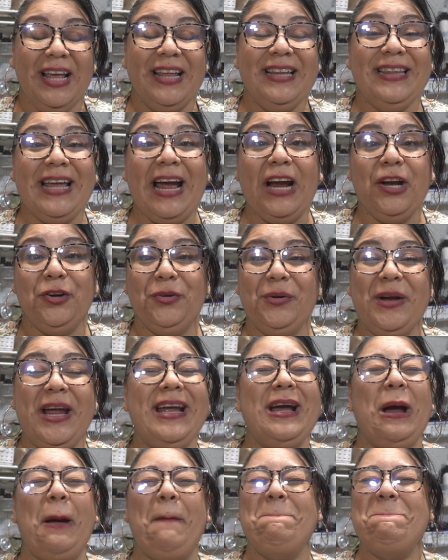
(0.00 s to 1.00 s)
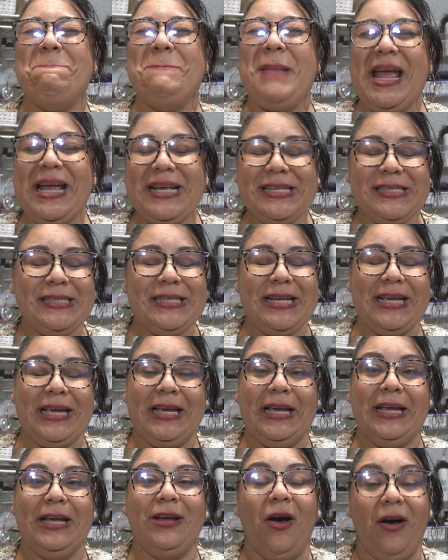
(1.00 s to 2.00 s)
that create
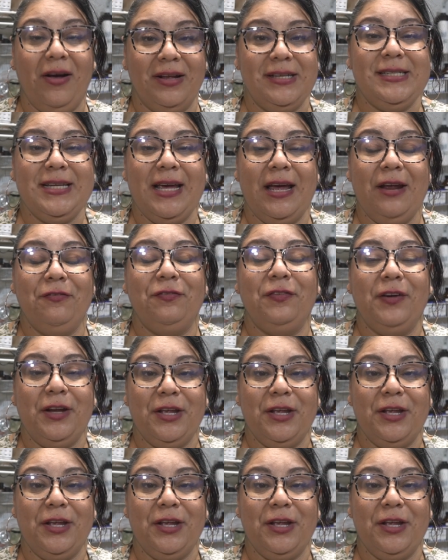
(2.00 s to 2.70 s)
amazing content for